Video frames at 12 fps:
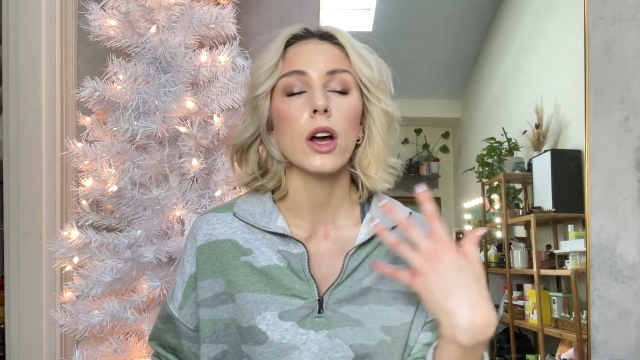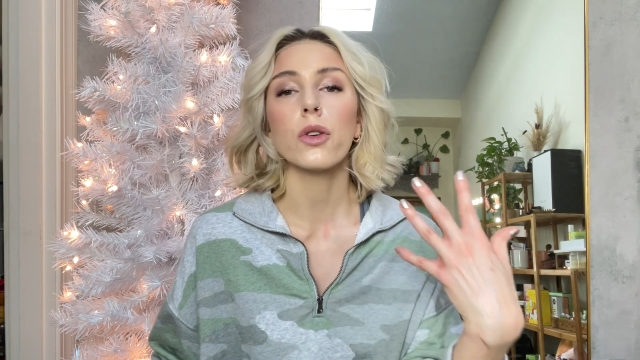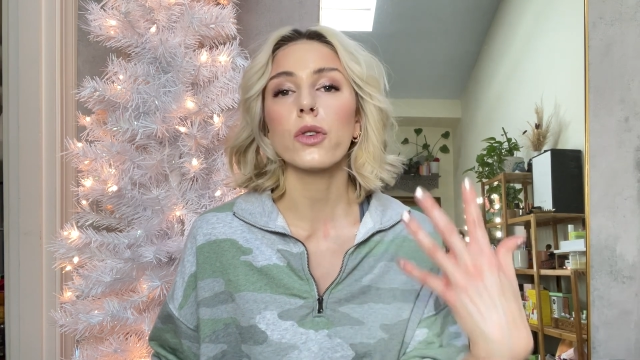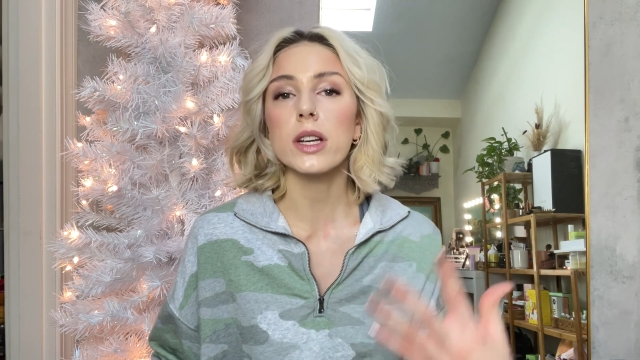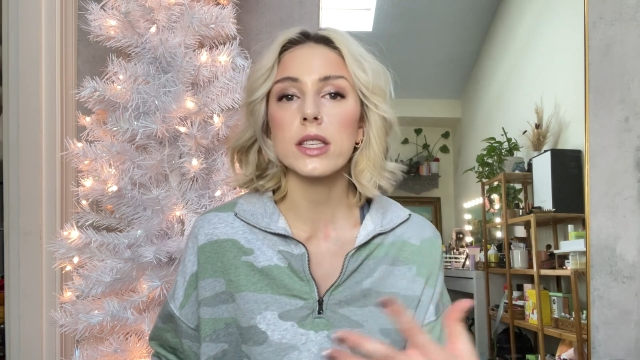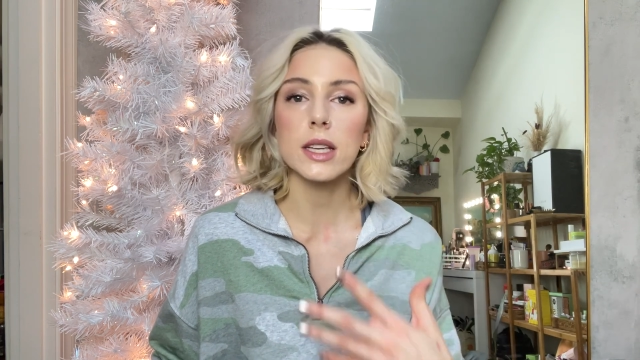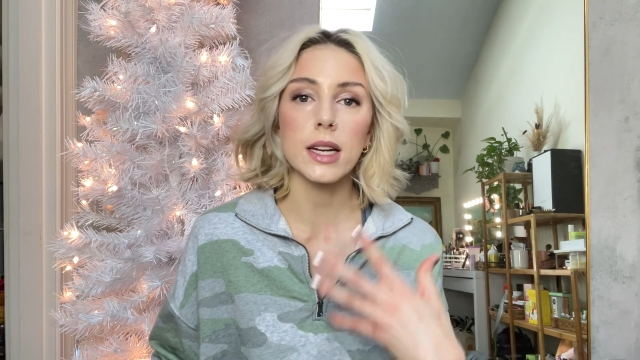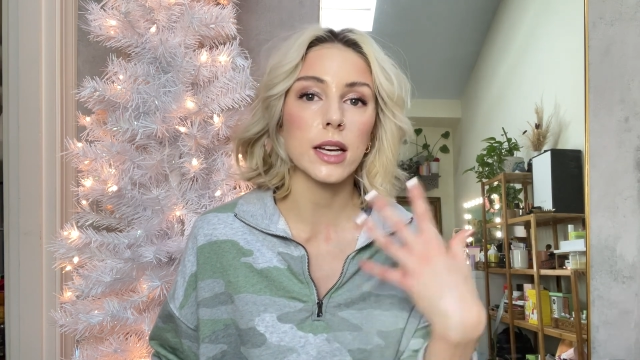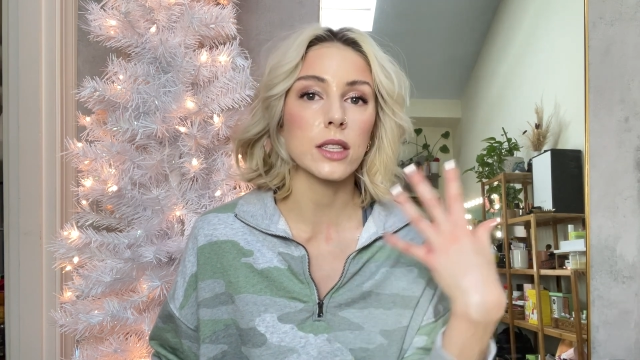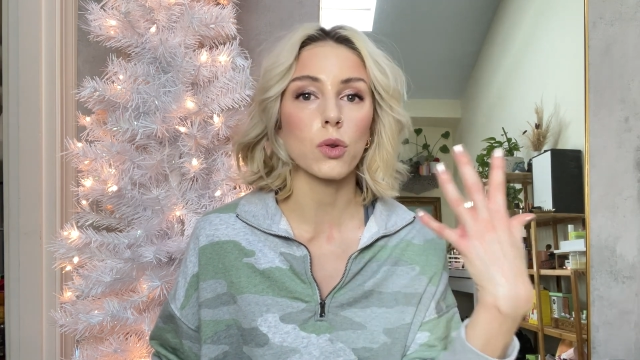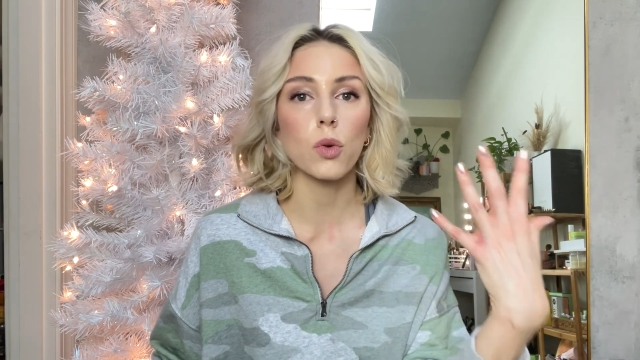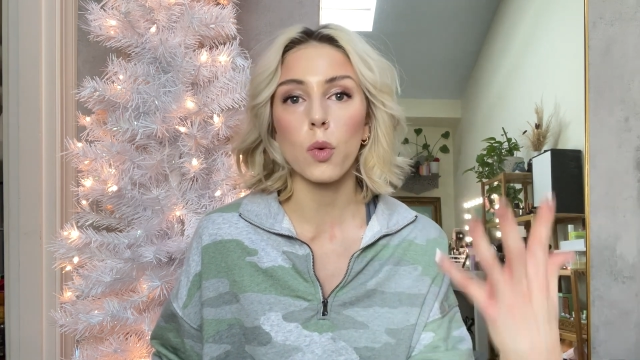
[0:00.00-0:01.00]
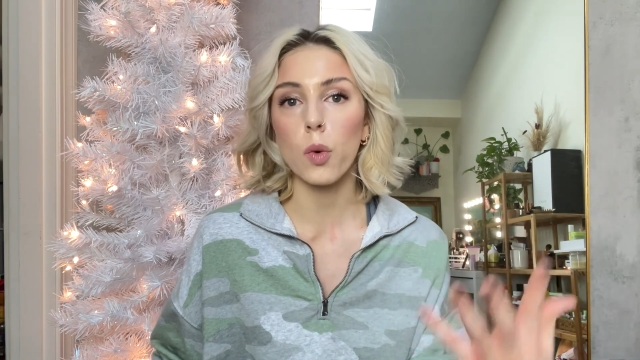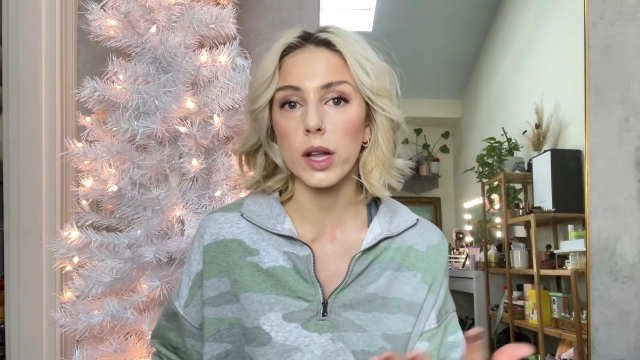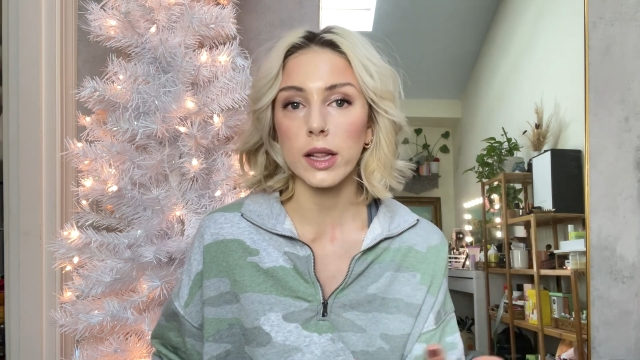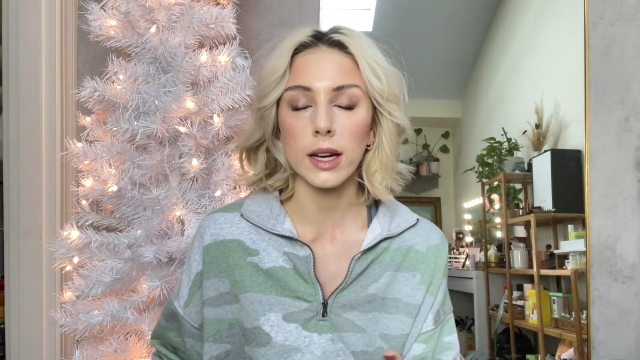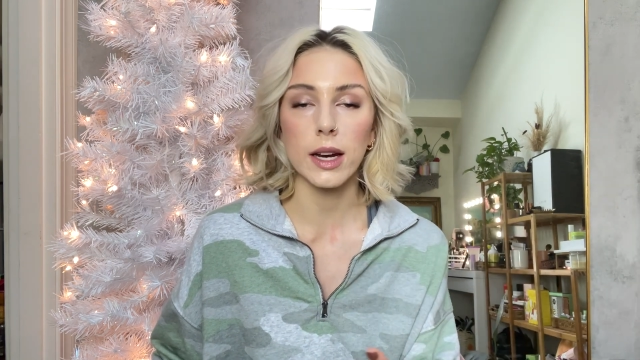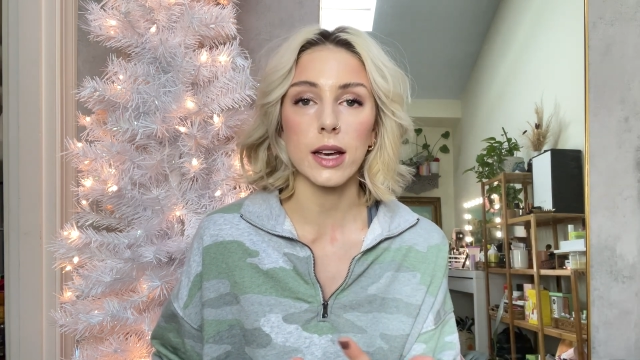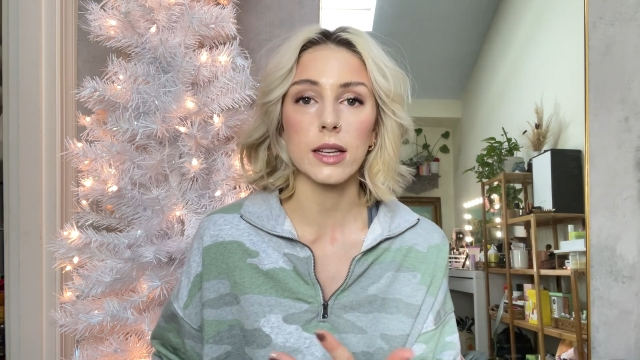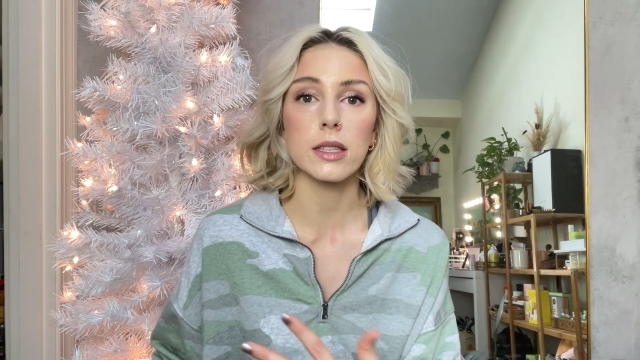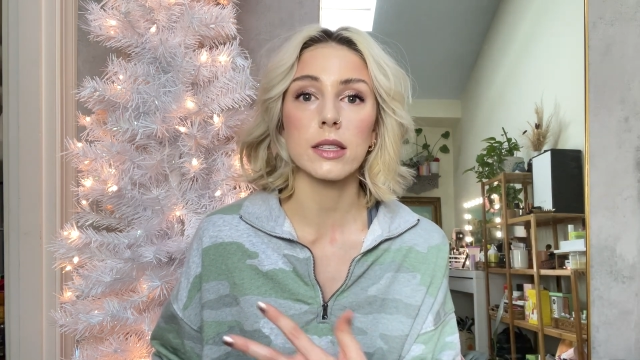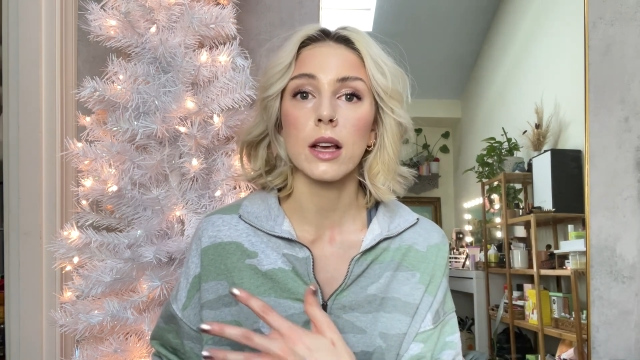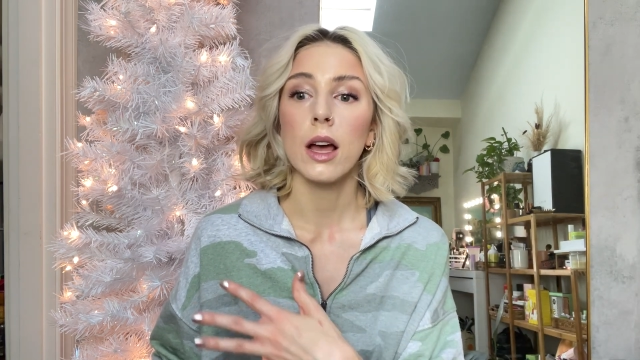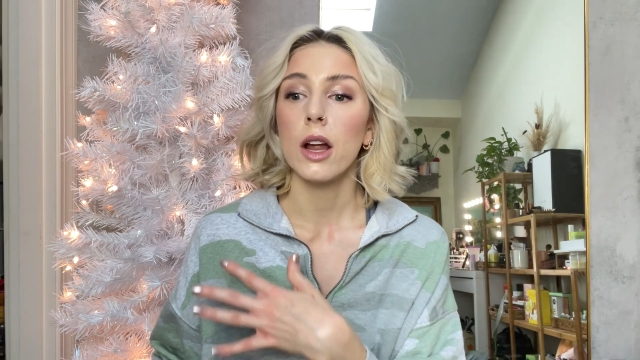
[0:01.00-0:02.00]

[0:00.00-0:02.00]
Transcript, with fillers: greasiness or oiliness,